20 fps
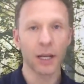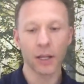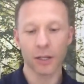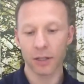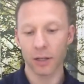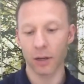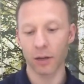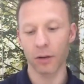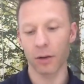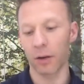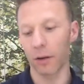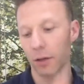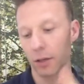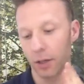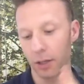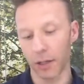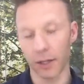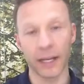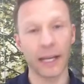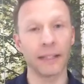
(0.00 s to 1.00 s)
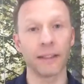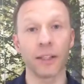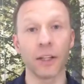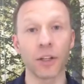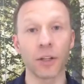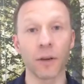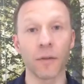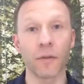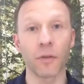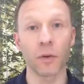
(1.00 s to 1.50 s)
So I'm going to get to
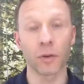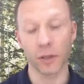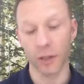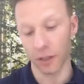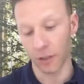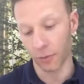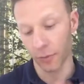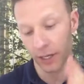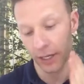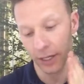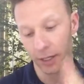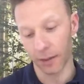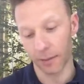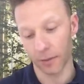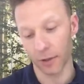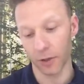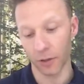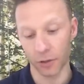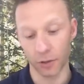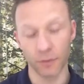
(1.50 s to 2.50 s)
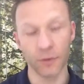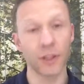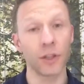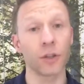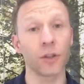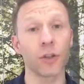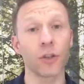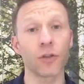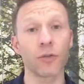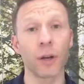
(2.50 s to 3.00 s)
the gym 4 times a week and I'm going to do
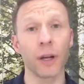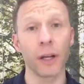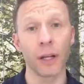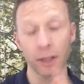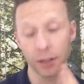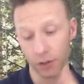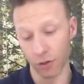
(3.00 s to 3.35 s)
resistance training.